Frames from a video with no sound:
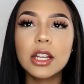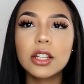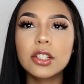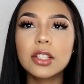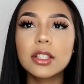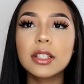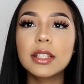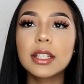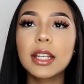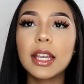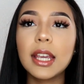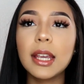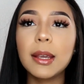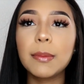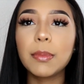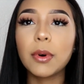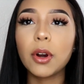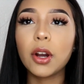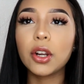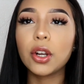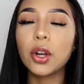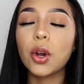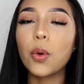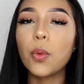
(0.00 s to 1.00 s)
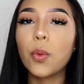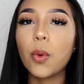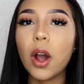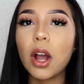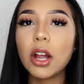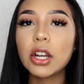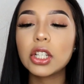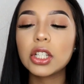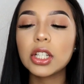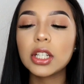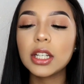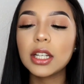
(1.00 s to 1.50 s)
just keep on
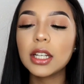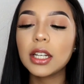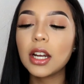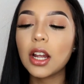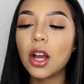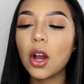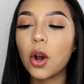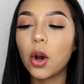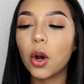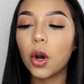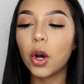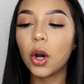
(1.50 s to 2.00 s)
watching.